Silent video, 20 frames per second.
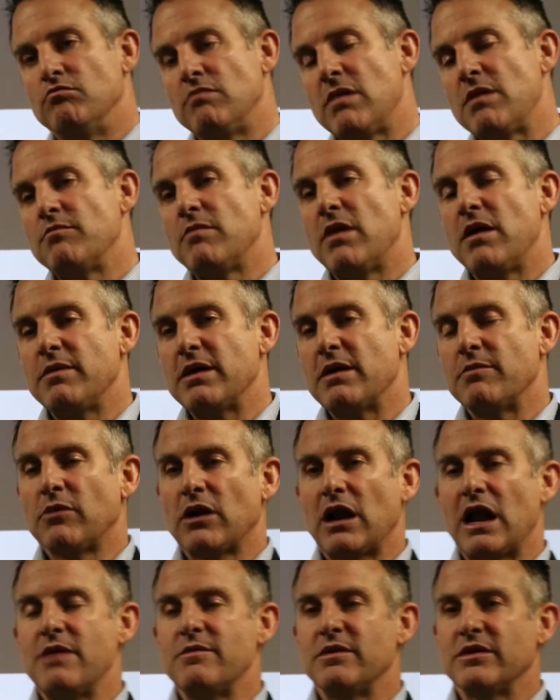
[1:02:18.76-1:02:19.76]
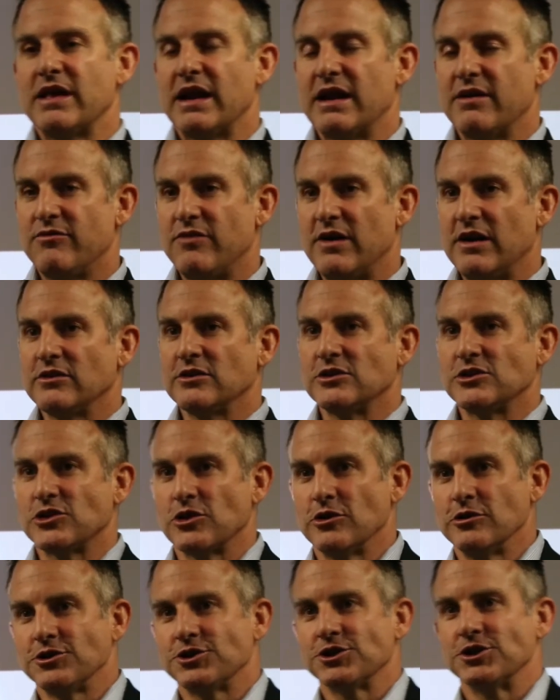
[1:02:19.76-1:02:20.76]
Maybe I'm claiming that I found the
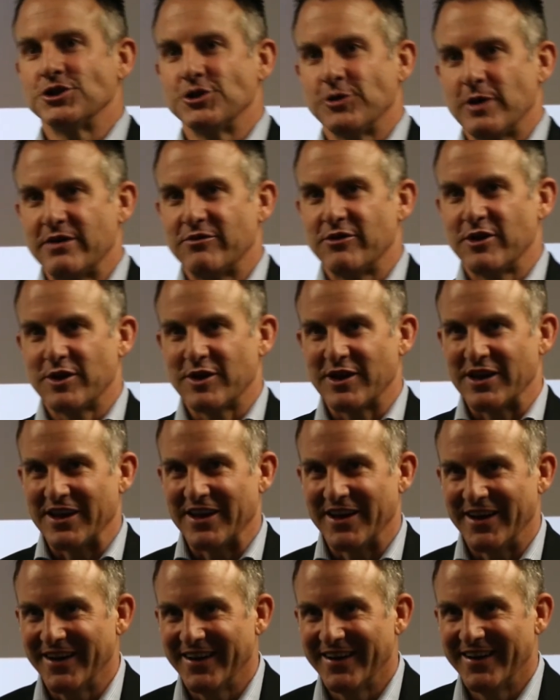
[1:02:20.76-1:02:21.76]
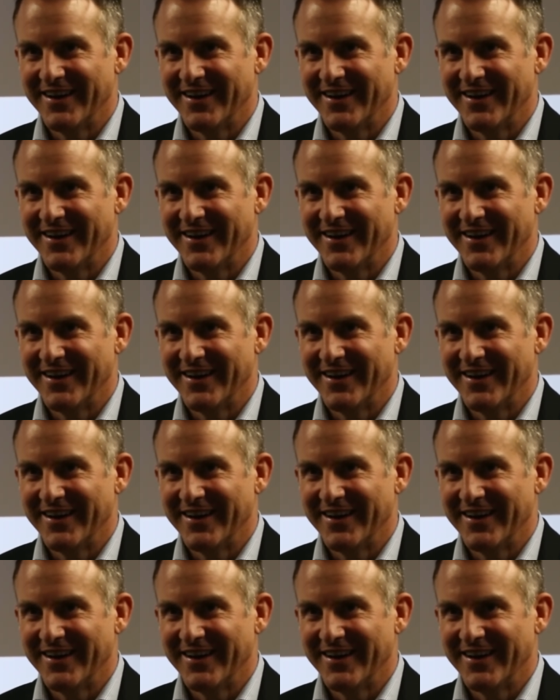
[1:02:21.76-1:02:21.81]
solution to everything here.